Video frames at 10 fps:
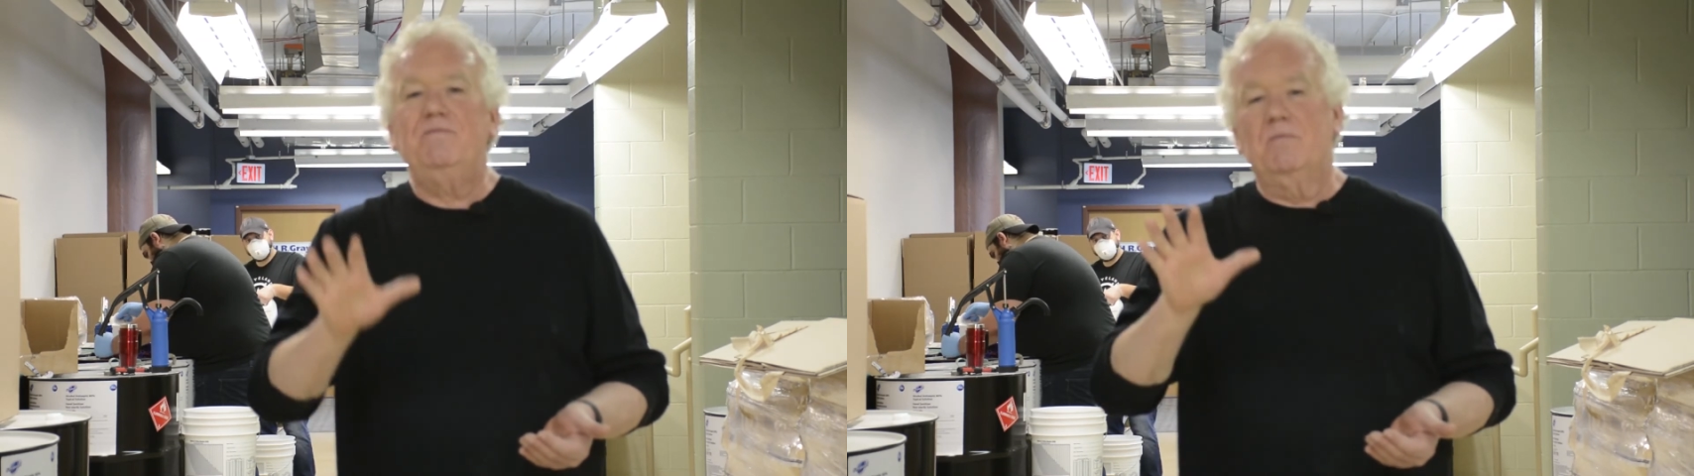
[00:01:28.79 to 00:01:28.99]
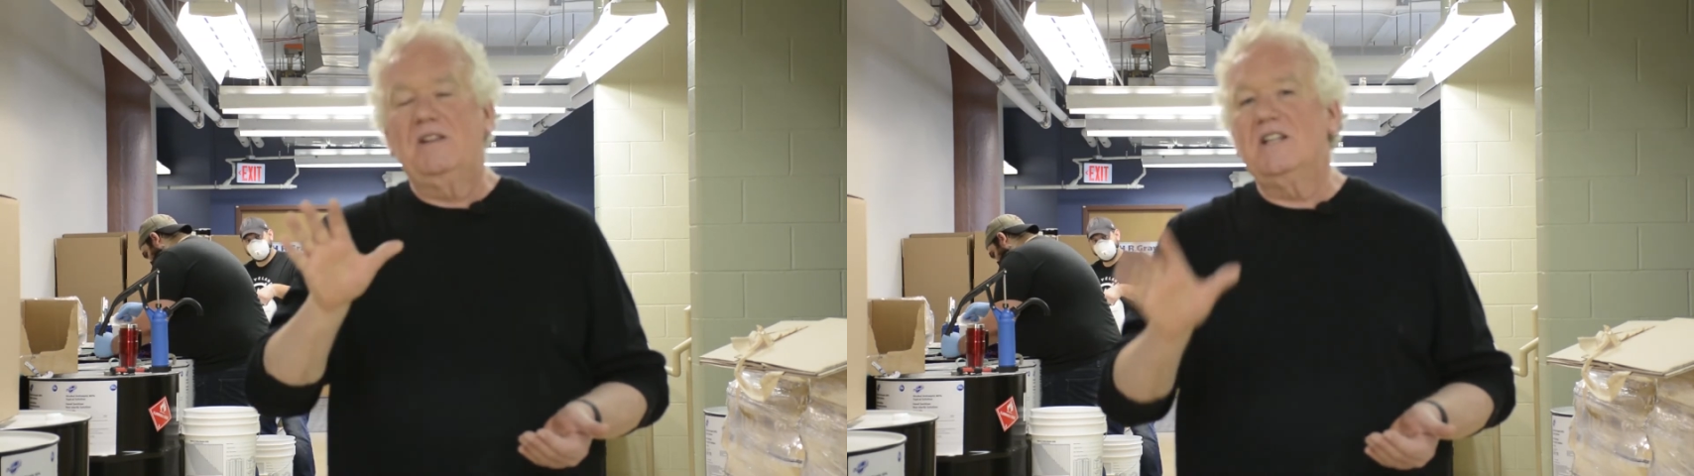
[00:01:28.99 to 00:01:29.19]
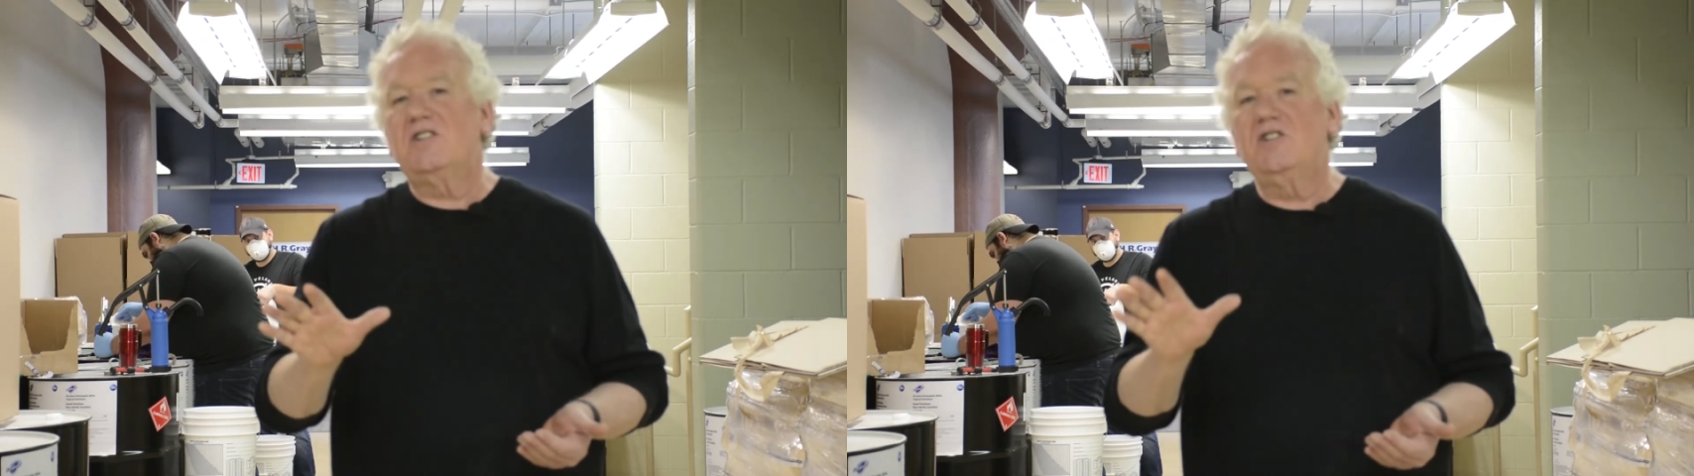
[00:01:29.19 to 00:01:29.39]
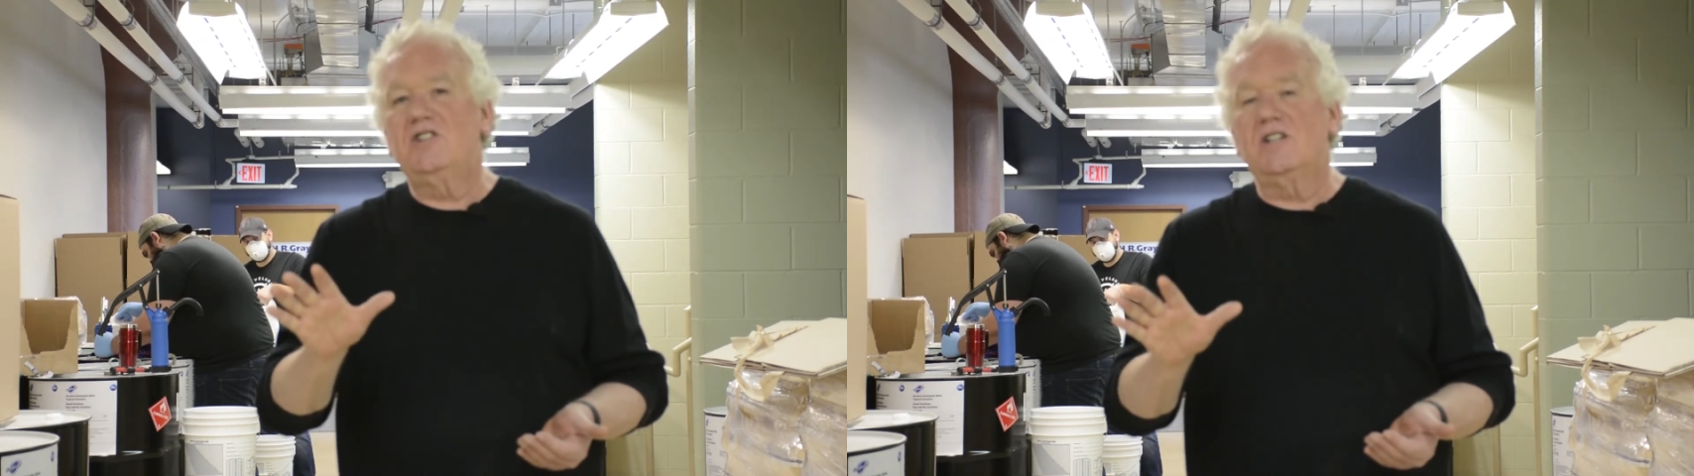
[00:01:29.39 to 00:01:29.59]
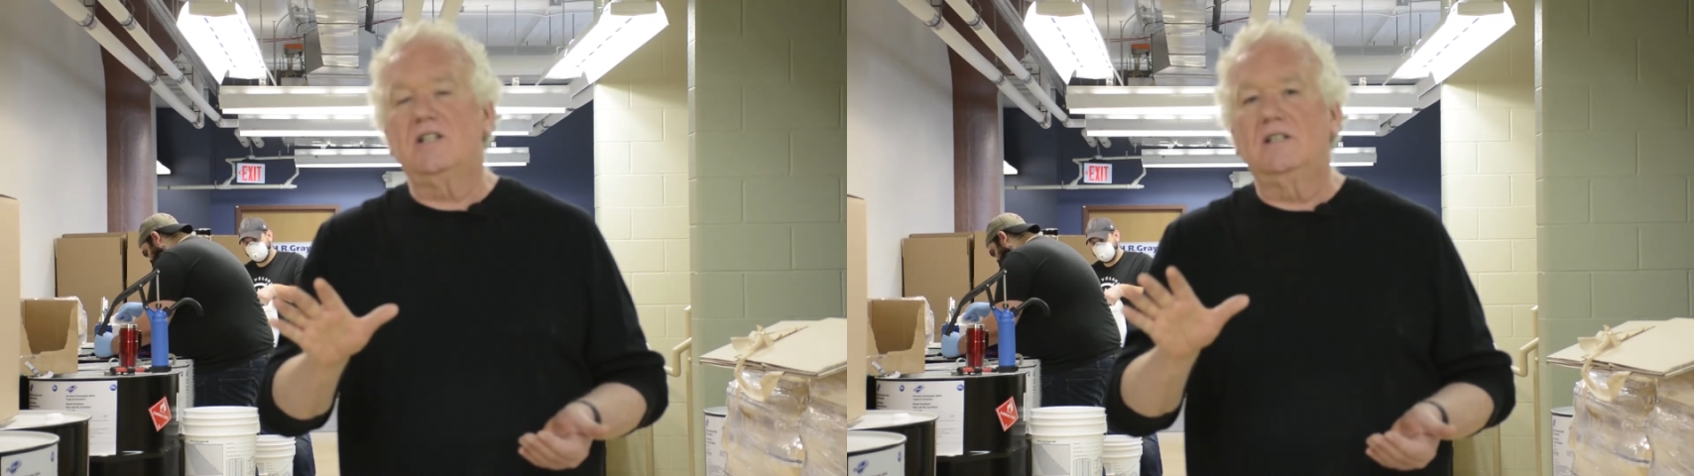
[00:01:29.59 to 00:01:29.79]
but this is
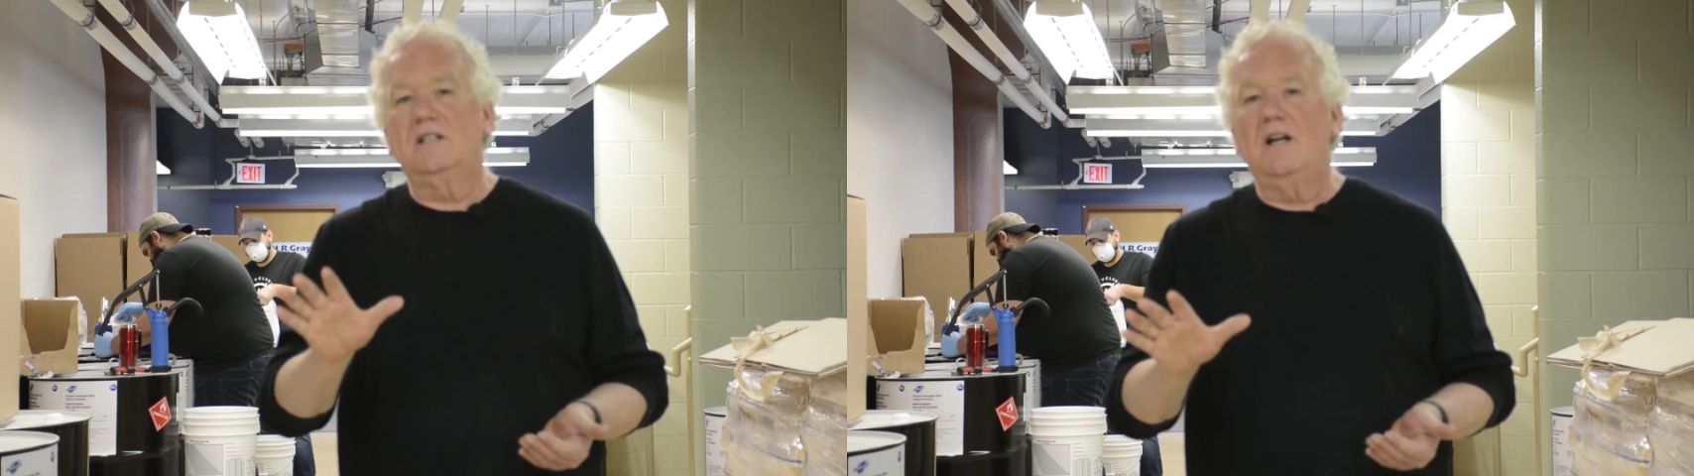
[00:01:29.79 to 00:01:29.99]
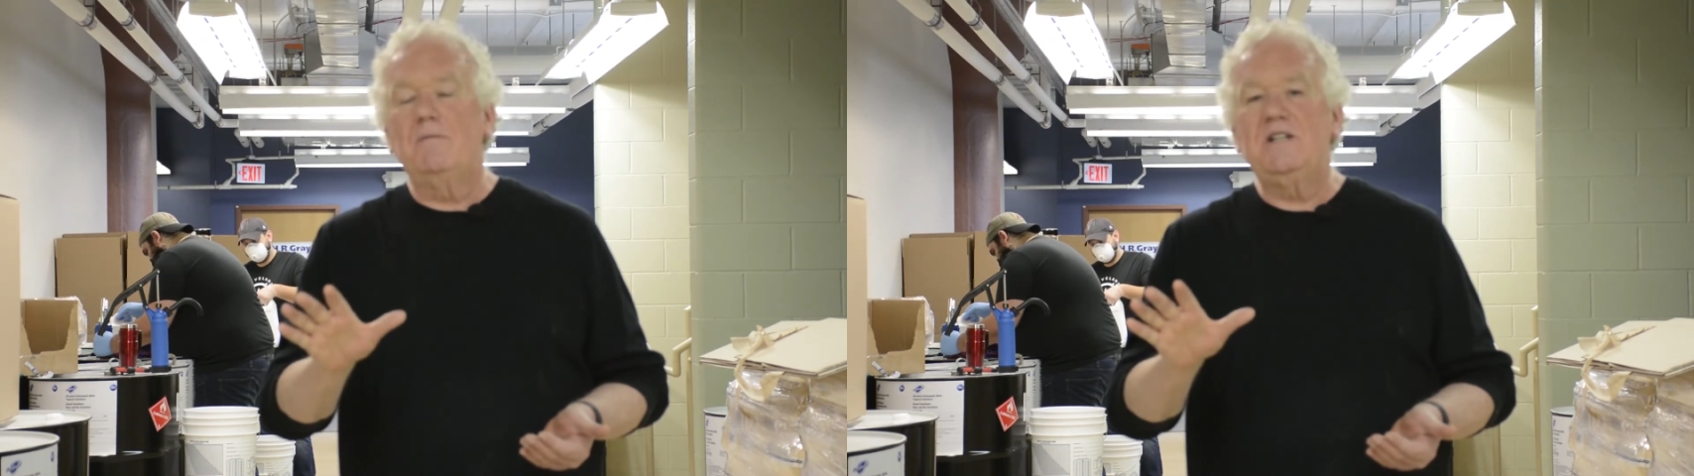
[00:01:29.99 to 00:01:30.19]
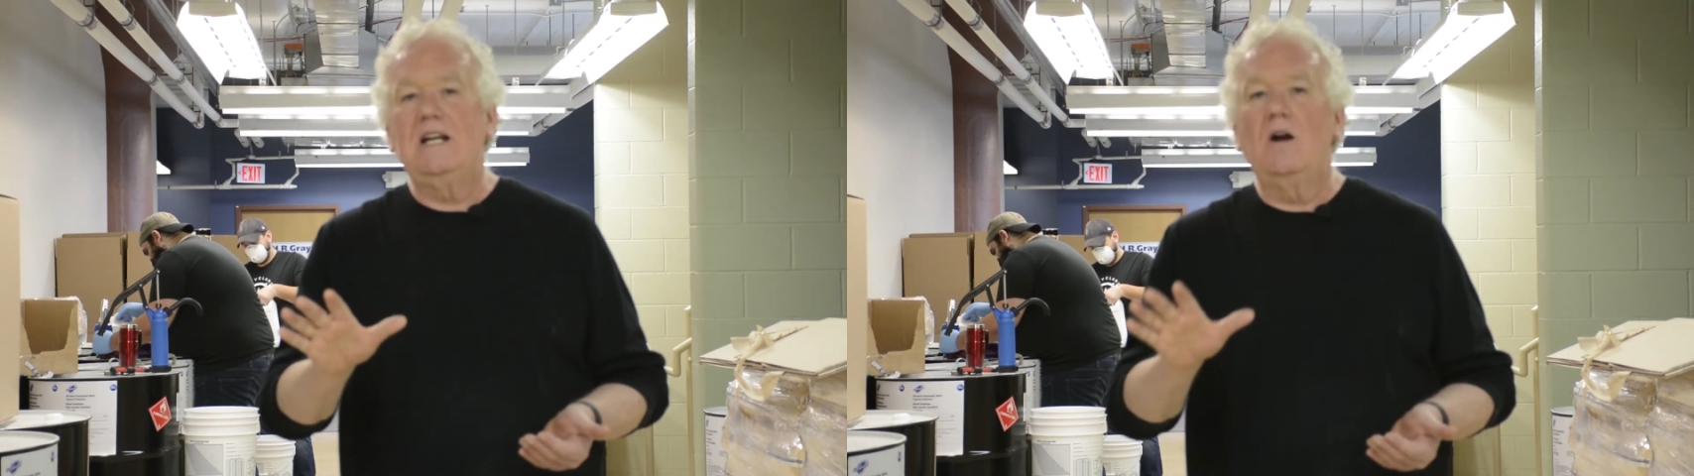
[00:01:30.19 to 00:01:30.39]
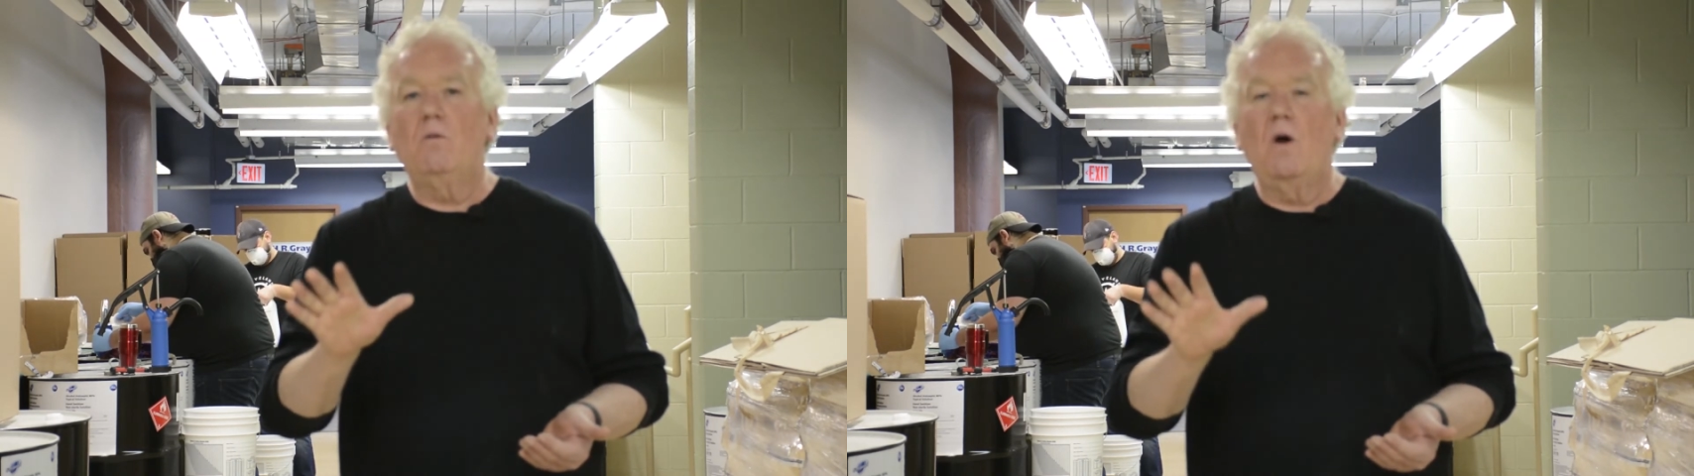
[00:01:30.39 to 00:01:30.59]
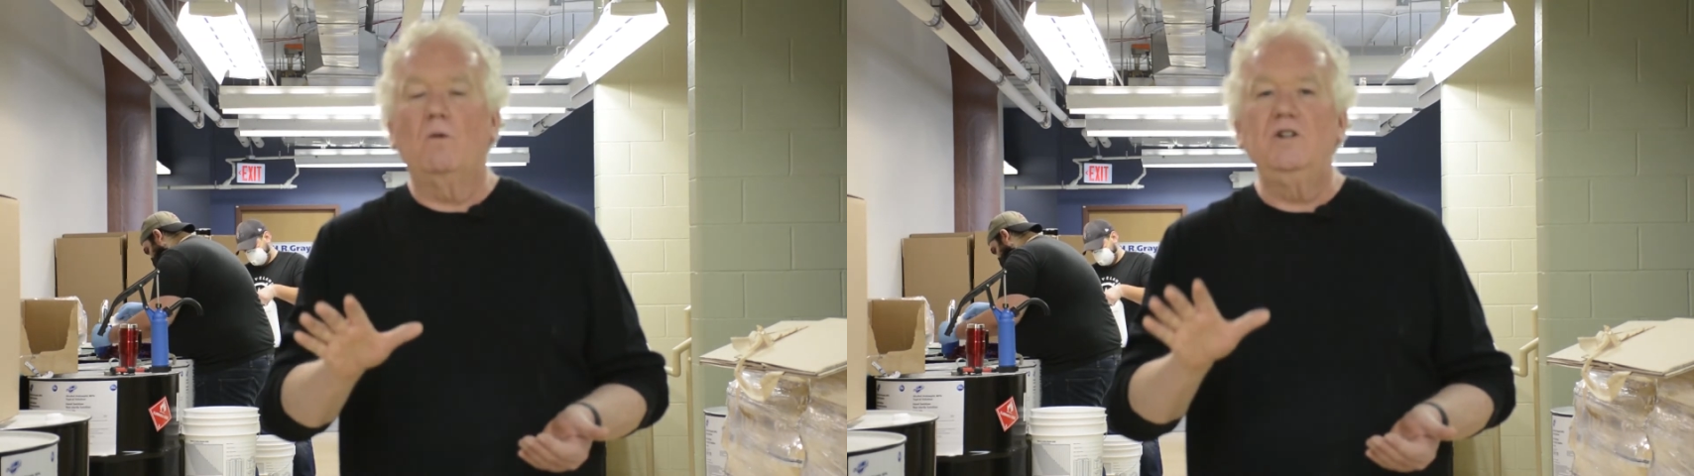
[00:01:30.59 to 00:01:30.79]
just a little update on
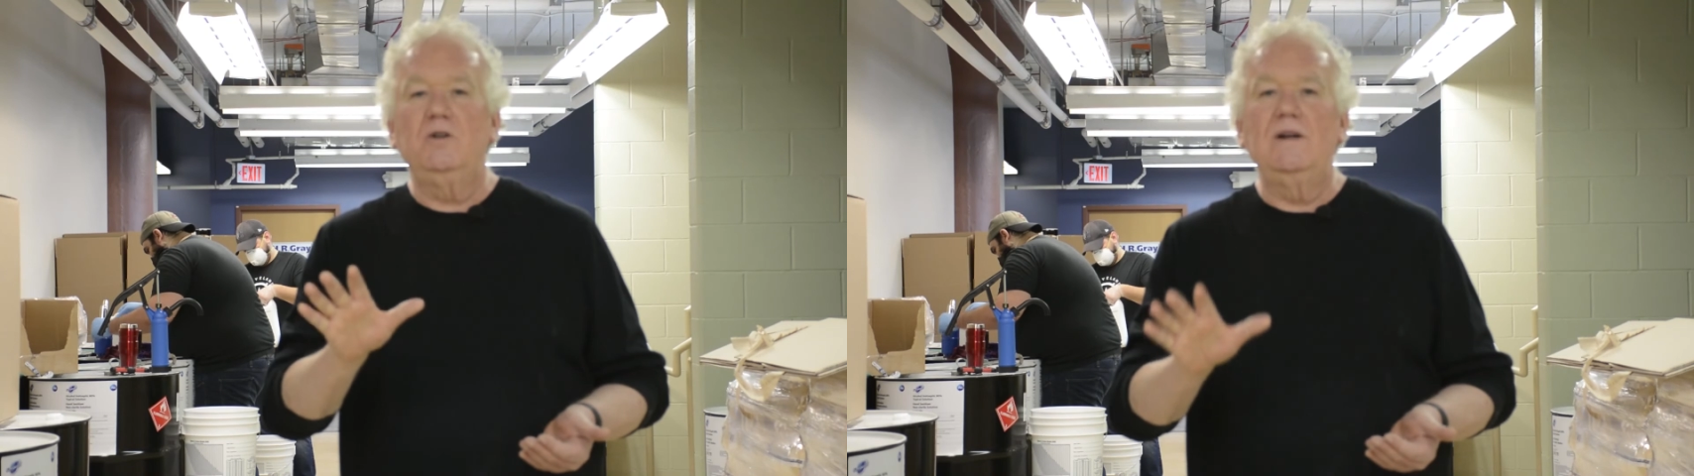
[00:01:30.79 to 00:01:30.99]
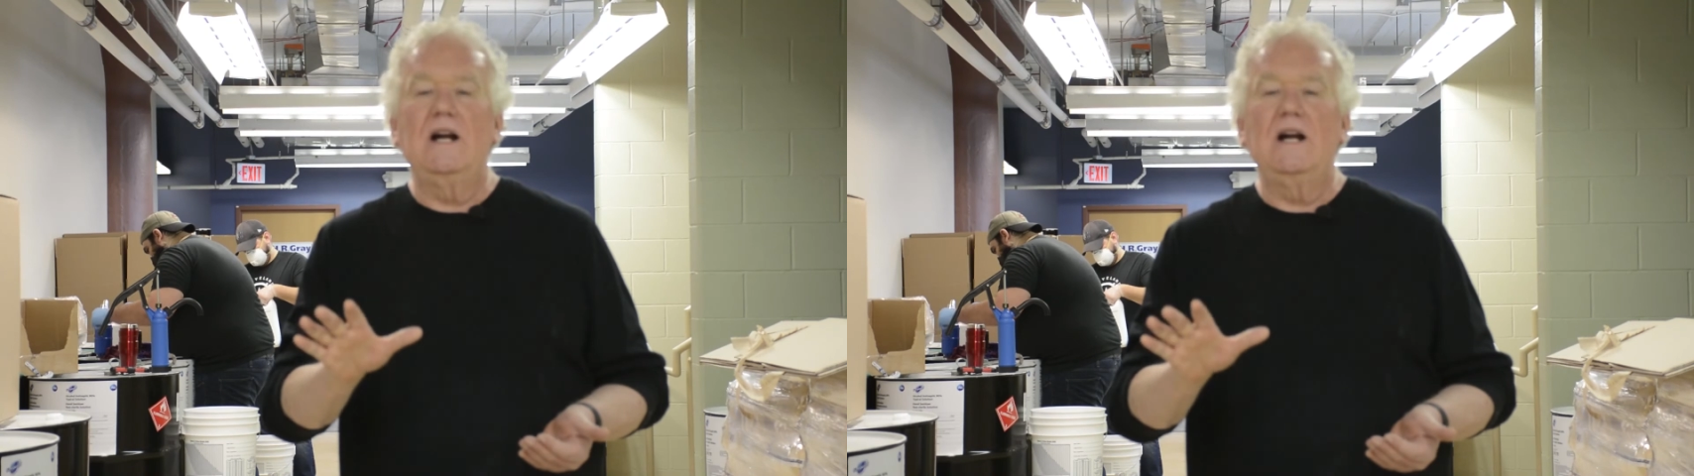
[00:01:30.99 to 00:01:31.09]
what we're doing